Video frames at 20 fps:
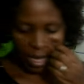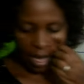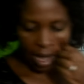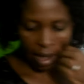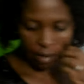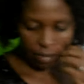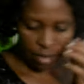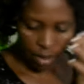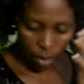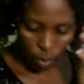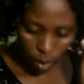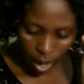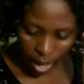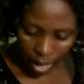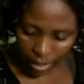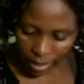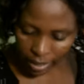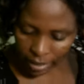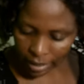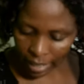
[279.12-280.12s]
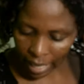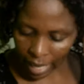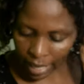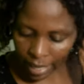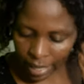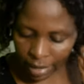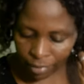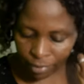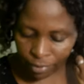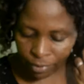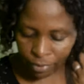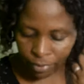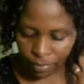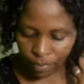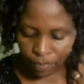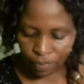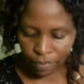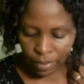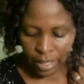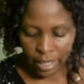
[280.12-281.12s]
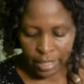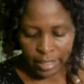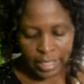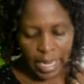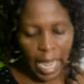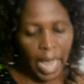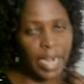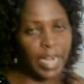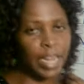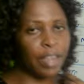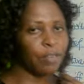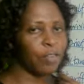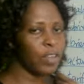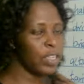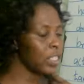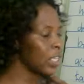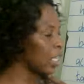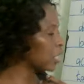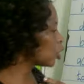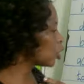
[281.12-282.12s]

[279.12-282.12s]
have the word tariff. Tariff is a